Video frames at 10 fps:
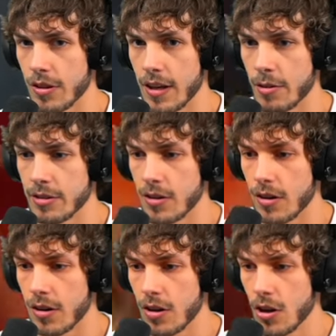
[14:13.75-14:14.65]
the enemies
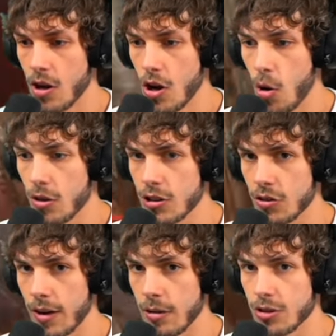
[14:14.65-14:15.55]
are. Or just
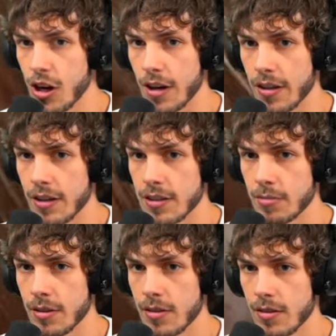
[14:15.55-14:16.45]
a random shotgun gets
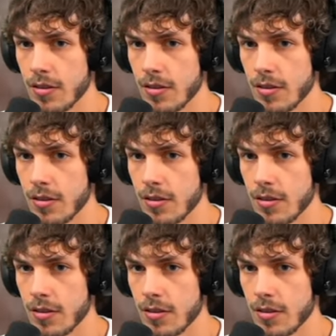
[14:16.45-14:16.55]
me.